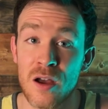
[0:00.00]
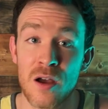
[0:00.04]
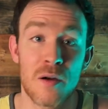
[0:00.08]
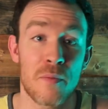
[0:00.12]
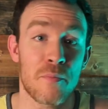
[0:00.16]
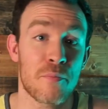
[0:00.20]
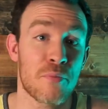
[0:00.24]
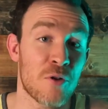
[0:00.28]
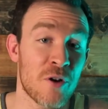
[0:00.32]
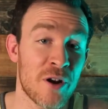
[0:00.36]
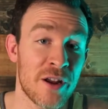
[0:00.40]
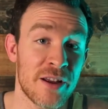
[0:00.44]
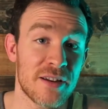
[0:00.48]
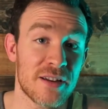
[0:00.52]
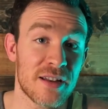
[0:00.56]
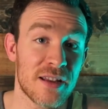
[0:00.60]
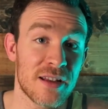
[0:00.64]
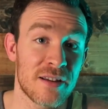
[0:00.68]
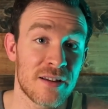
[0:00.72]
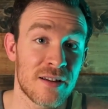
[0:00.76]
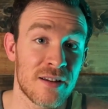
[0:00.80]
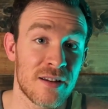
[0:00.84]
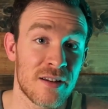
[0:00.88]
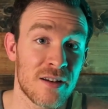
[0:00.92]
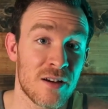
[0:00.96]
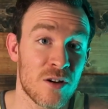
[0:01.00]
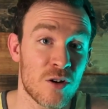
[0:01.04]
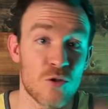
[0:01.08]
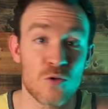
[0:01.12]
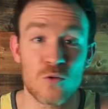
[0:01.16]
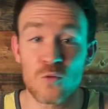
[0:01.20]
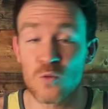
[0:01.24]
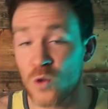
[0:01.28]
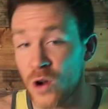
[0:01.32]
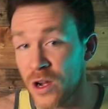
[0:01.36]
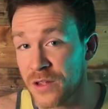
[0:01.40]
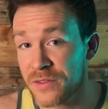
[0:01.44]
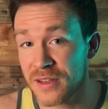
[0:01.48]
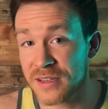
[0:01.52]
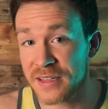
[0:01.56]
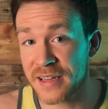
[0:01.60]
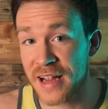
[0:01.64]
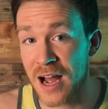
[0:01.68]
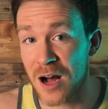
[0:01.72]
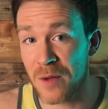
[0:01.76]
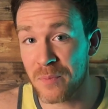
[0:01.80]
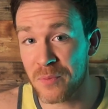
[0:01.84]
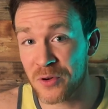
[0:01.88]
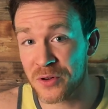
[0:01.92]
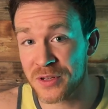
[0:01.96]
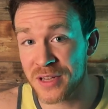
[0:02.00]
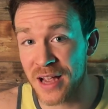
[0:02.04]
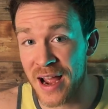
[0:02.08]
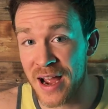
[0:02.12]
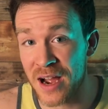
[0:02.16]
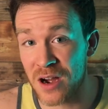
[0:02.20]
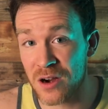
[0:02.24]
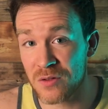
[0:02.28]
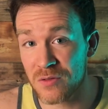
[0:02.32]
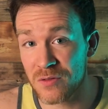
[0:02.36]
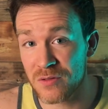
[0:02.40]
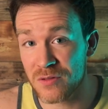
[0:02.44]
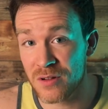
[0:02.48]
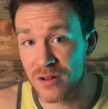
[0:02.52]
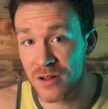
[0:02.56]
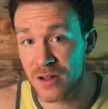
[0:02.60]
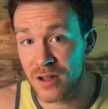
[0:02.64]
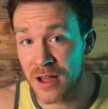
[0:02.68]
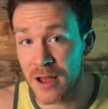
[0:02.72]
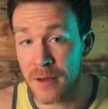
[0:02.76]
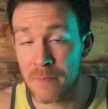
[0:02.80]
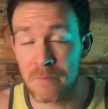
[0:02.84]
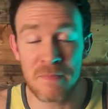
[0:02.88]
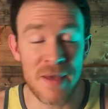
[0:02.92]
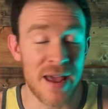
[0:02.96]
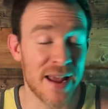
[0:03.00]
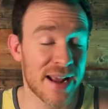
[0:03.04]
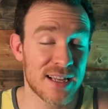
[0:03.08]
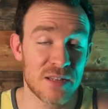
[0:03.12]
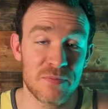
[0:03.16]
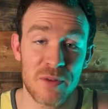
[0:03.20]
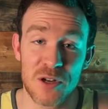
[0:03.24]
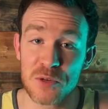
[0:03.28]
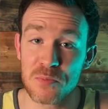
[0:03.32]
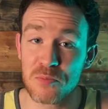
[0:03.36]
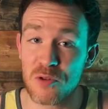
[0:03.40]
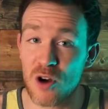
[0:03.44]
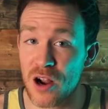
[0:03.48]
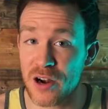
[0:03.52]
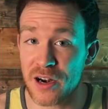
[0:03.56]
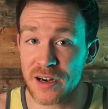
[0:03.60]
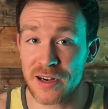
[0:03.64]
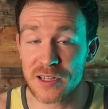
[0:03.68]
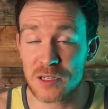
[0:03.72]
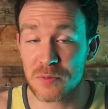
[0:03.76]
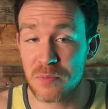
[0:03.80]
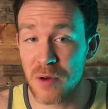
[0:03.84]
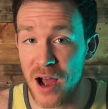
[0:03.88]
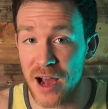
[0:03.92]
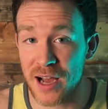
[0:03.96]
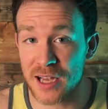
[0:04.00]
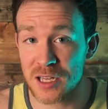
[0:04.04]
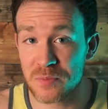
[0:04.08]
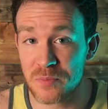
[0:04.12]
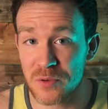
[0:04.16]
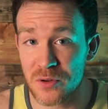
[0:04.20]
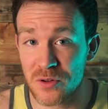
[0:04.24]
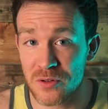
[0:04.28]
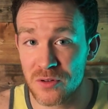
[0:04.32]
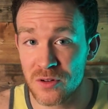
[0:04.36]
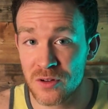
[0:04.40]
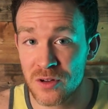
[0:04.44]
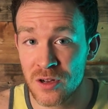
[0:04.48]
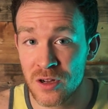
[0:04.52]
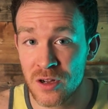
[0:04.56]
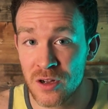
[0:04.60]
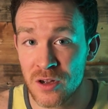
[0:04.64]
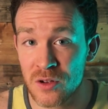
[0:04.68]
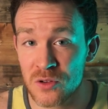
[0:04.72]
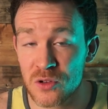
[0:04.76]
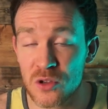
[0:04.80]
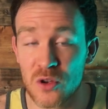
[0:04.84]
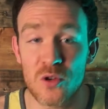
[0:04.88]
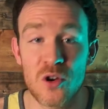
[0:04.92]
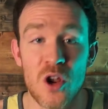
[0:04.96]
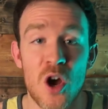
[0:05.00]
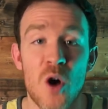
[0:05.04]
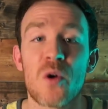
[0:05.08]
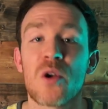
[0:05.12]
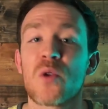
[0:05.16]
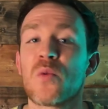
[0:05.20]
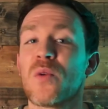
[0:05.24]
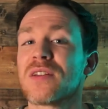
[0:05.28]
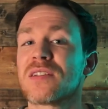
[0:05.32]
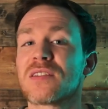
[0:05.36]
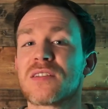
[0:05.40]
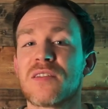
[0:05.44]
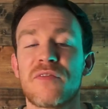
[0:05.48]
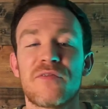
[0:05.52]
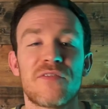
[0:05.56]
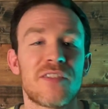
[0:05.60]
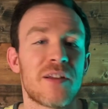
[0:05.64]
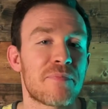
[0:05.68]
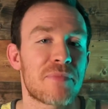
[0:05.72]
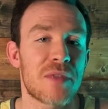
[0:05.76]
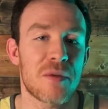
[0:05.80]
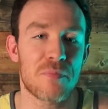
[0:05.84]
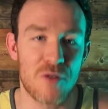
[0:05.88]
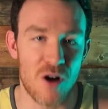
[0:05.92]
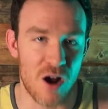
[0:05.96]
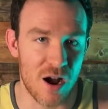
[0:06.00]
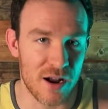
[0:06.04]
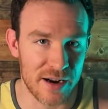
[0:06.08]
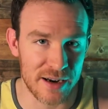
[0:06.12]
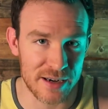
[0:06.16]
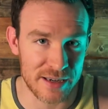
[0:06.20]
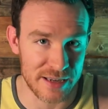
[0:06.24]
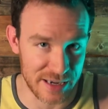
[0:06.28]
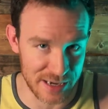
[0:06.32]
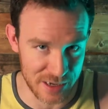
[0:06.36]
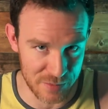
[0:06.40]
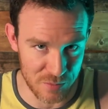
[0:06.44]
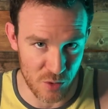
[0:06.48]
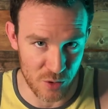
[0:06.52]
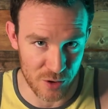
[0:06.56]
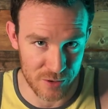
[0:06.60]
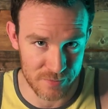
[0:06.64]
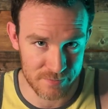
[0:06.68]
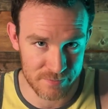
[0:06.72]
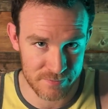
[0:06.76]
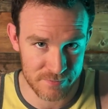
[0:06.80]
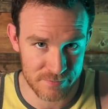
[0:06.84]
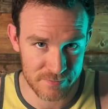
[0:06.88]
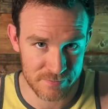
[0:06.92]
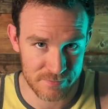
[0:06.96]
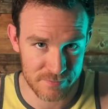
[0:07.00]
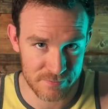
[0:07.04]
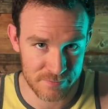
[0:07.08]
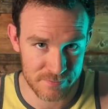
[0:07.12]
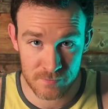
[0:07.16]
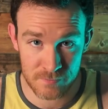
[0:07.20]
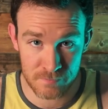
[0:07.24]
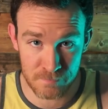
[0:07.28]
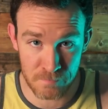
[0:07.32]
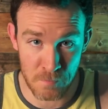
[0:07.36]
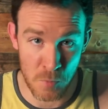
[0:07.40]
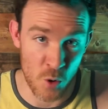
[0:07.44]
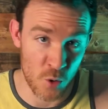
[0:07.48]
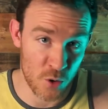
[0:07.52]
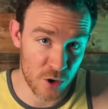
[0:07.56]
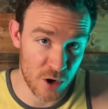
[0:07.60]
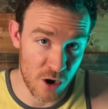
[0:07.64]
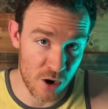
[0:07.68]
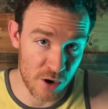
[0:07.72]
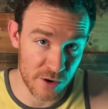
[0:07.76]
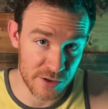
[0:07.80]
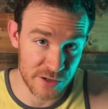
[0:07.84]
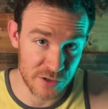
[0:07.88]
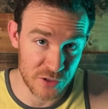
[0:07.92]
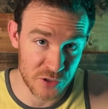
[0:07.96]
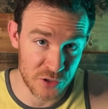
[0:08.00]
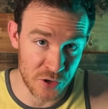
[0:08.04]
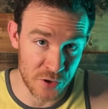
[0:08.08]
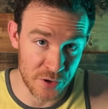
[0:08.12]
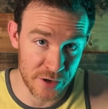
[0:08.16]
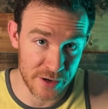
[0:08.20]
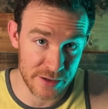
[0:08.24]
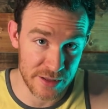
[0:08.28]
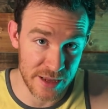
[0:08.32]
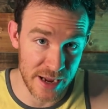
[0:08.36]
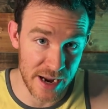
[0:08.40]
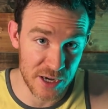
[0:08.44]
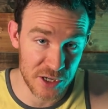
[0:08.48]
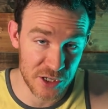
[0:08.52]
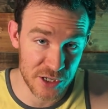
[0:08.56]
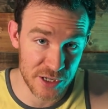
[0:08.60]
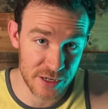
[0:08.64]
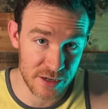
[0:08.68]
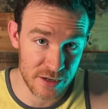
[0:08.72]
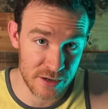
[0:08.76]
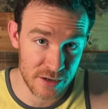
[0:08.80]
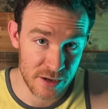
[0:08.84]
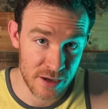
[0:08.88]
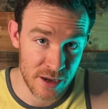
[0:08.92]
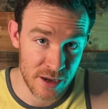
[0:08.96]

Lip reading: Print, run the scalpers out, make as much product as possible, so no one wants to flip the product anymore. More cards in circulation